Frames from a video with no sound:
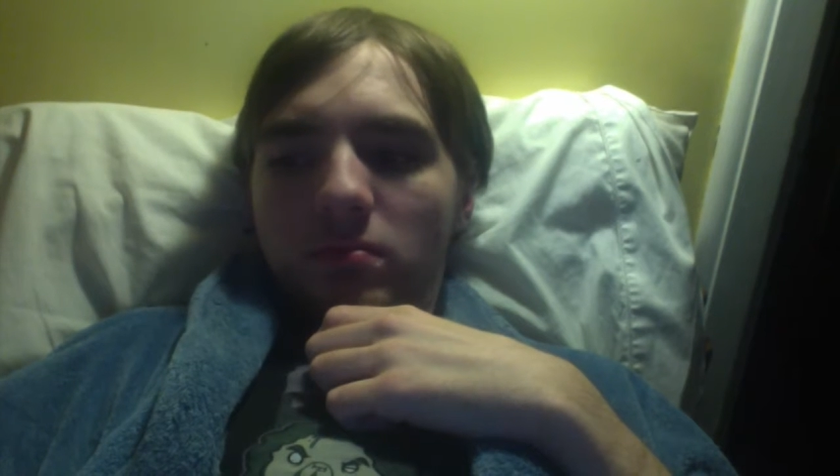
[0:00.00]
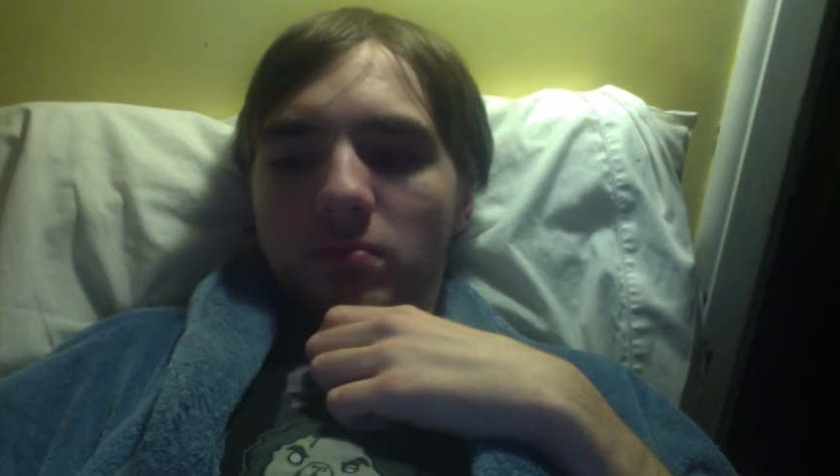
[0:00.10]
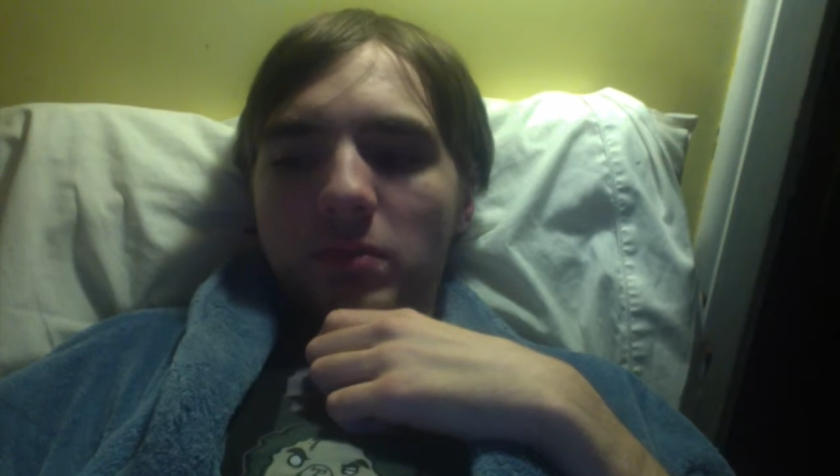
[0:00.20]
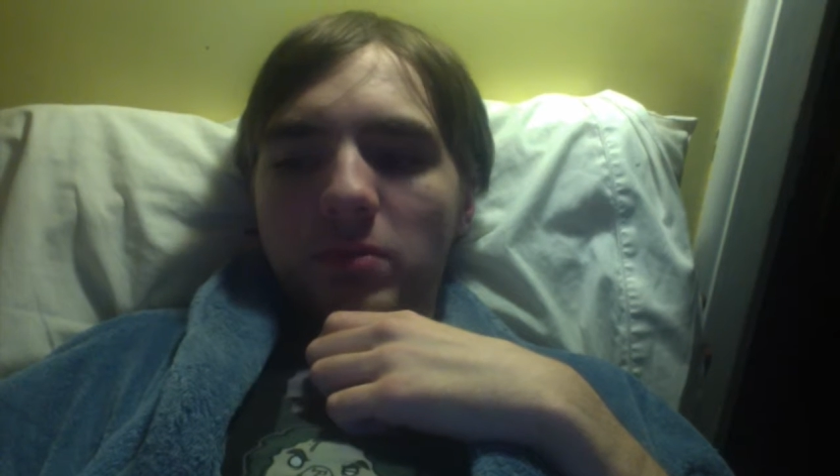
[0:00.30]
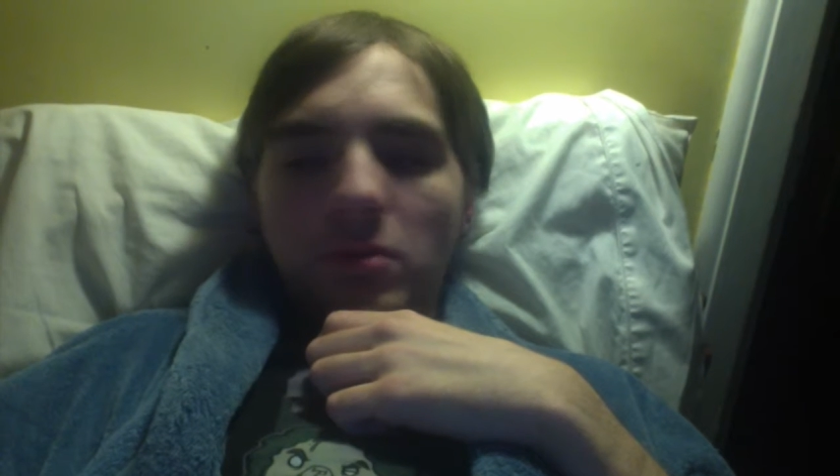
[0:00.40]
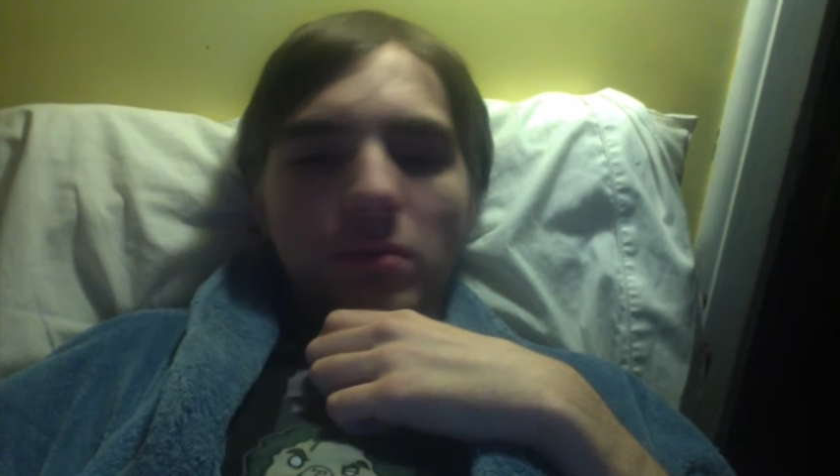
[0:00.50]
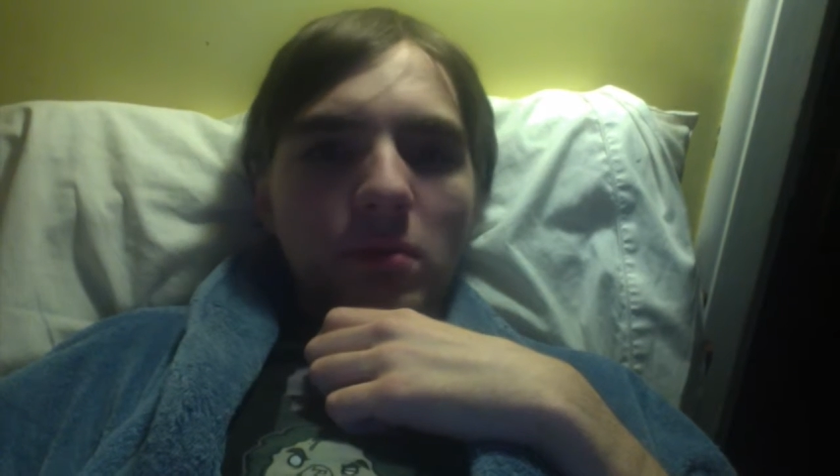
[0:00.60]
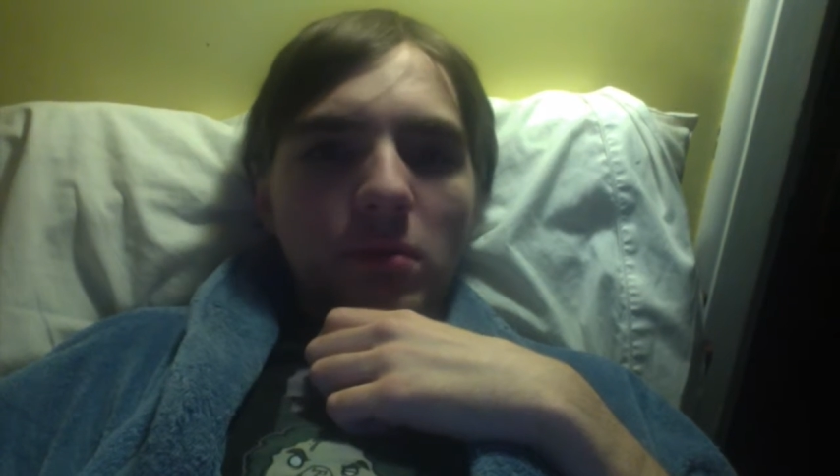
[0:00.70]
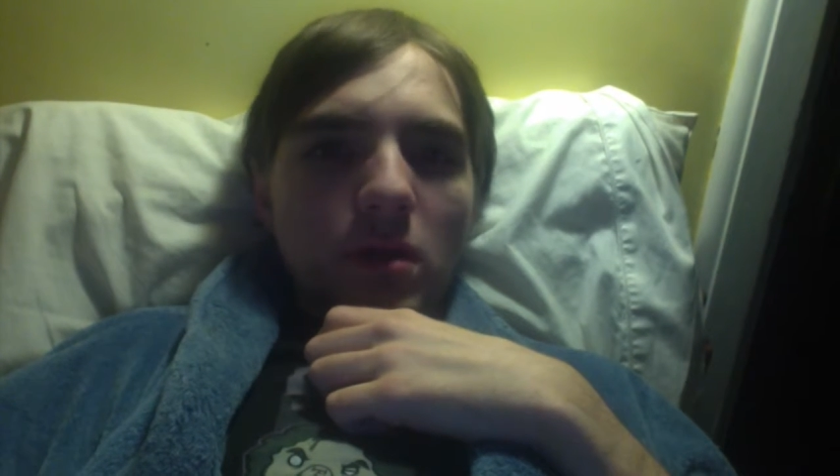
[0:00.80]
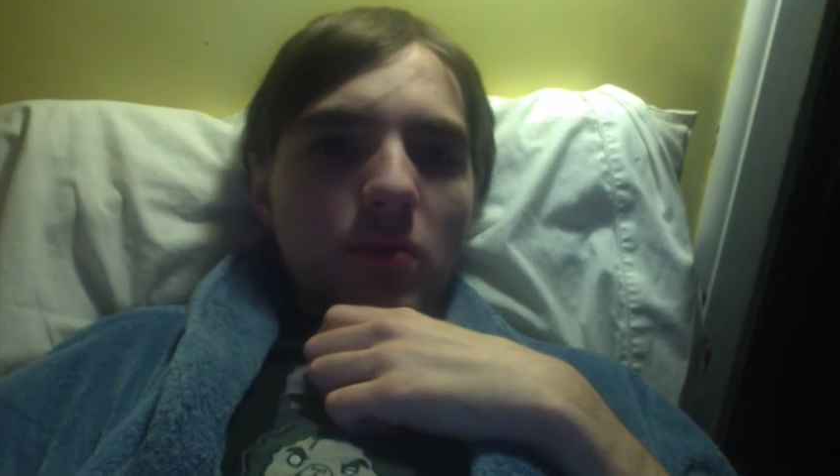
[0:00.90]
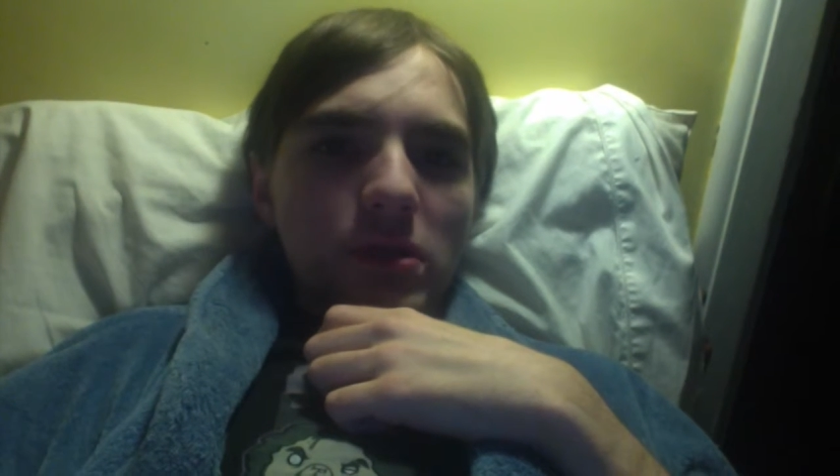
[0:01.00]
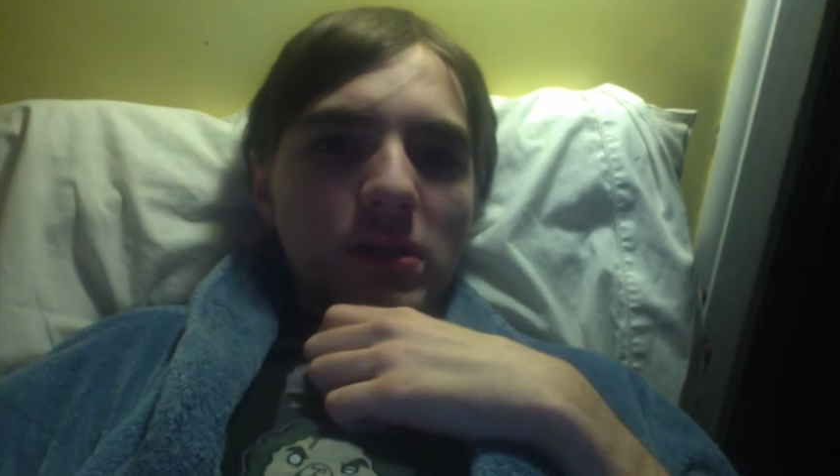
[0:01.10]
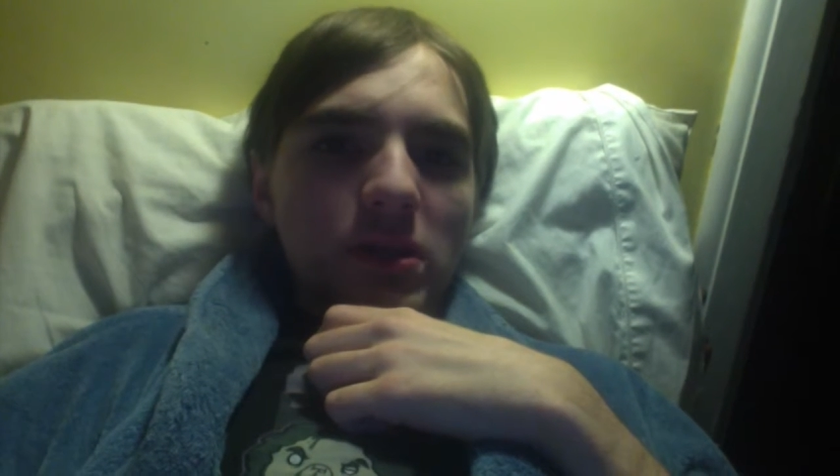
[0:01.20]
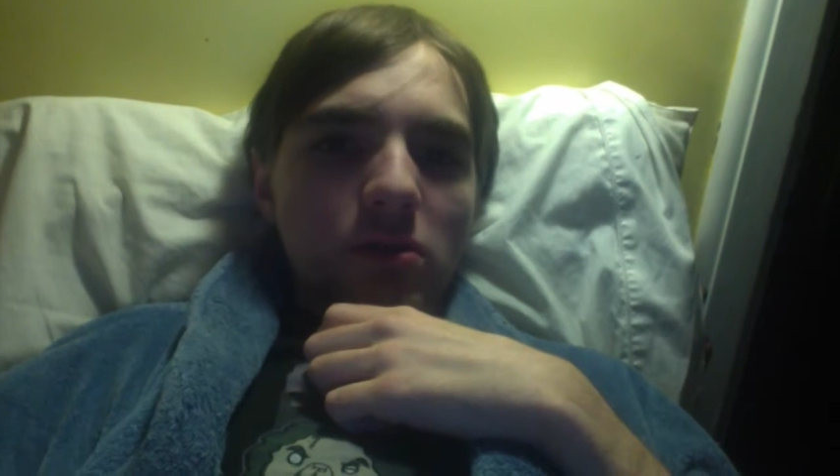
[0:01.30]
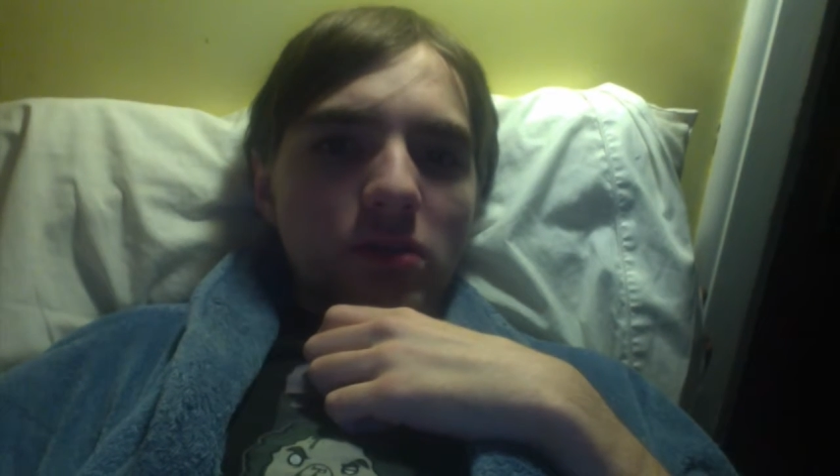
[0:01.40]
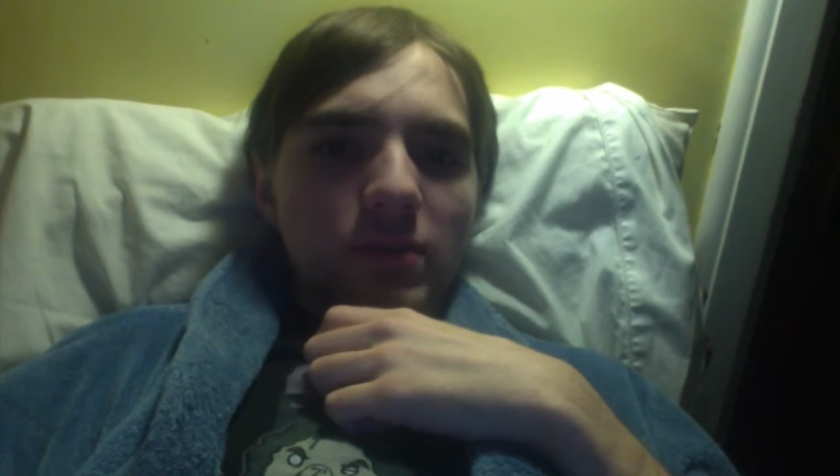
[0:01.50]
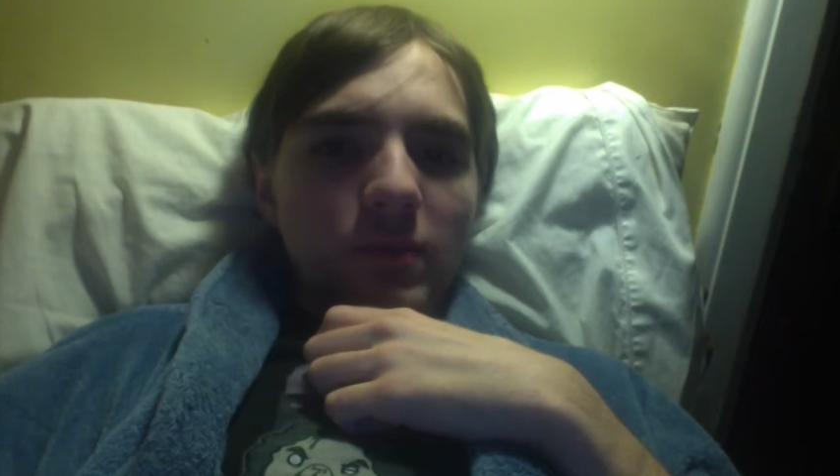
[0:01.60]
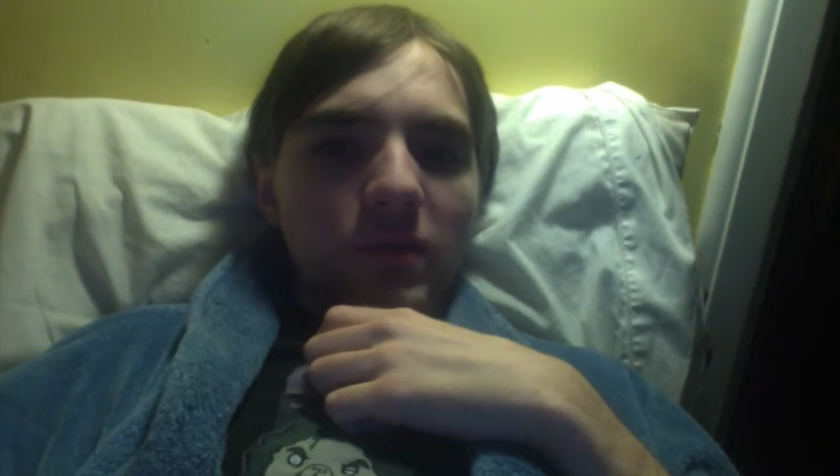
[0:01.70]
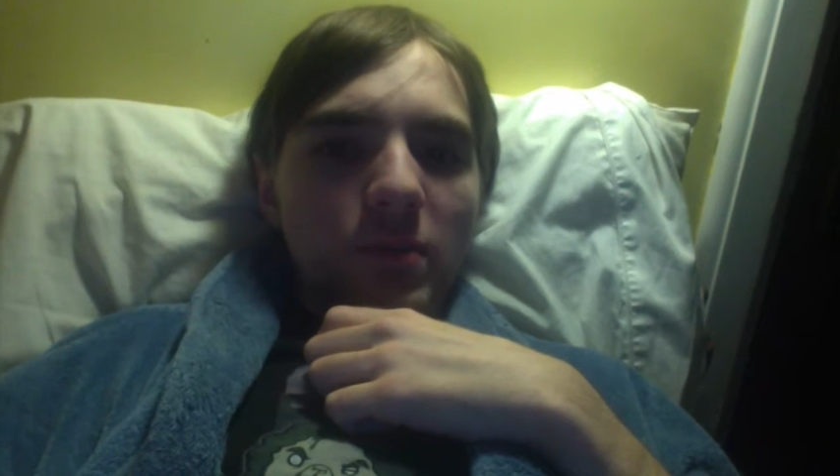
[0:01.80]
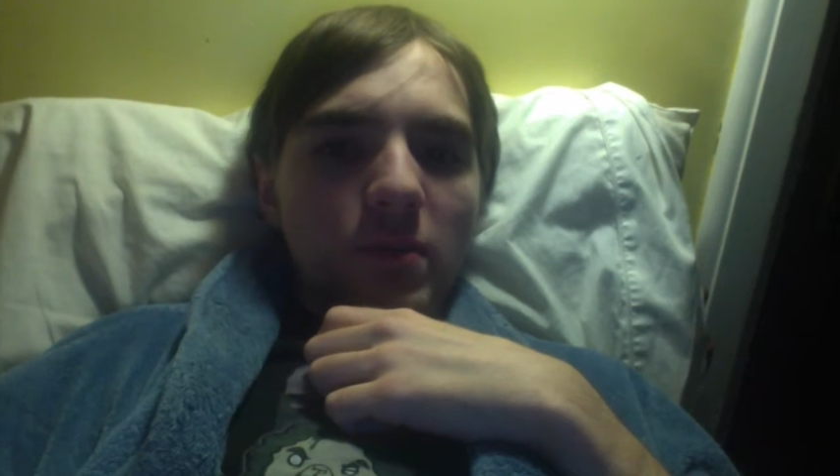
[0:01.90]
People are probably already tearing this
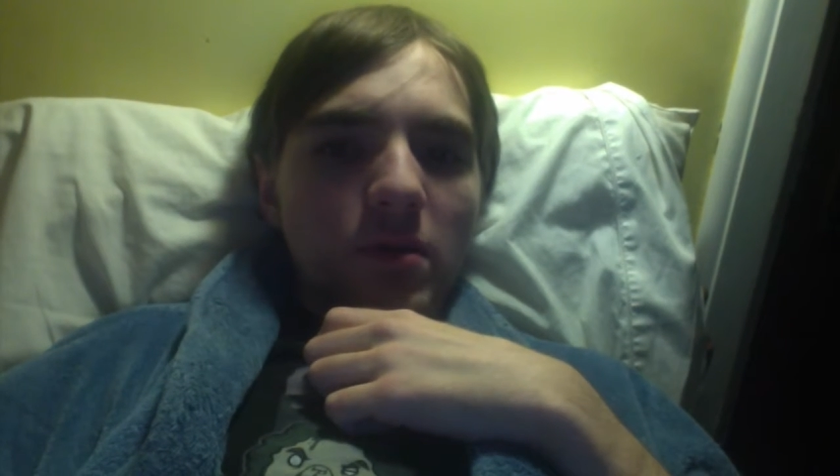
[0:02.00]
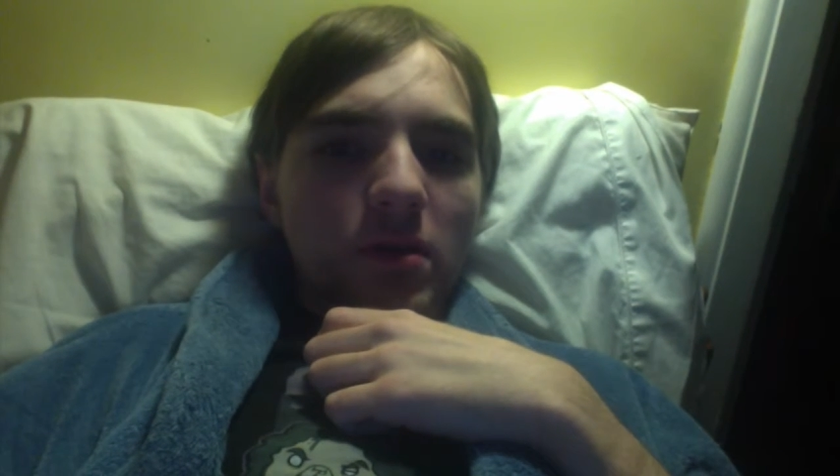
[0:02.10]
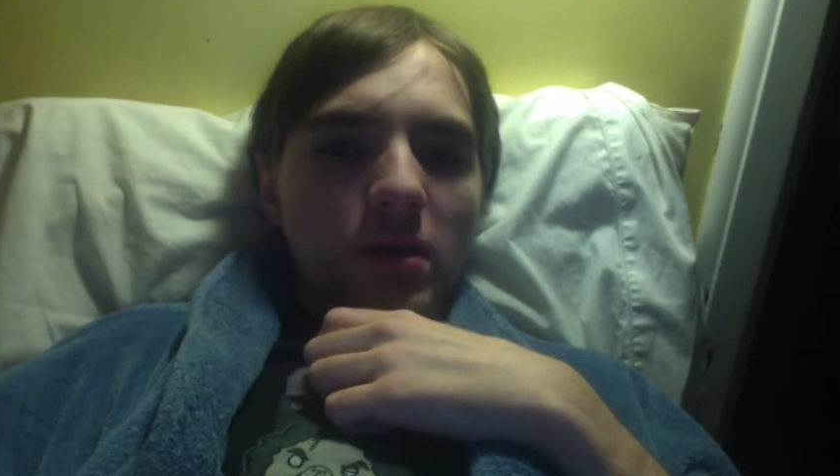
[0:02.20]
movie apart.